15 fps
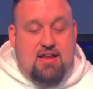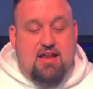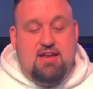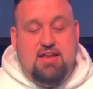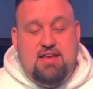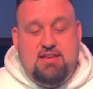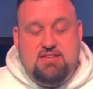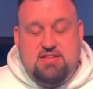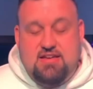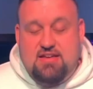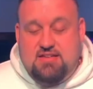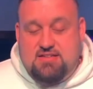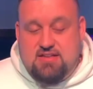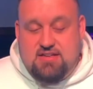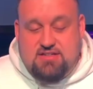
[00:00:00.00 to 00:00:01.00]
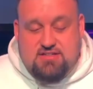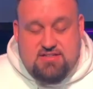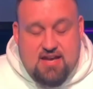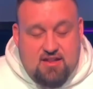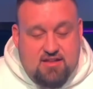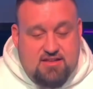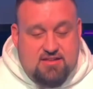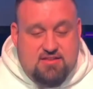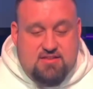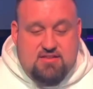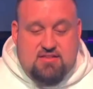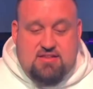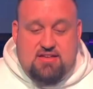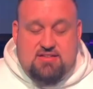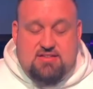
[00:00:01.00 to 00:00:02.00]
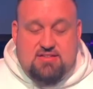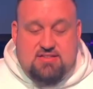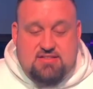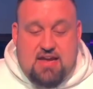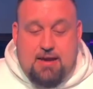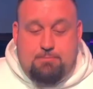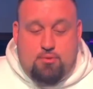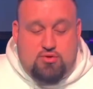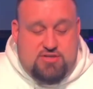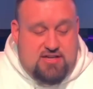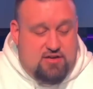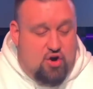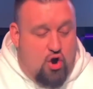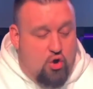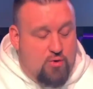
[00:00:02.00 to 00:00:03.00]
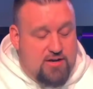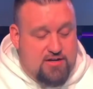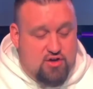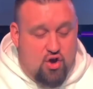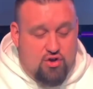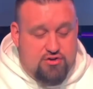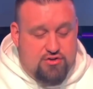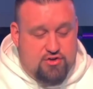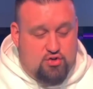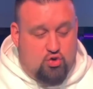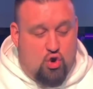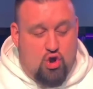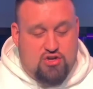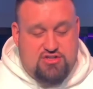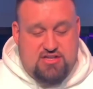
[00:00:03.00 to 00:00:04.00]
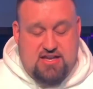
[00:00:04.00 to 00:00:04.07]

and he's, he's, he's telling these disciples he had already gone to the cross,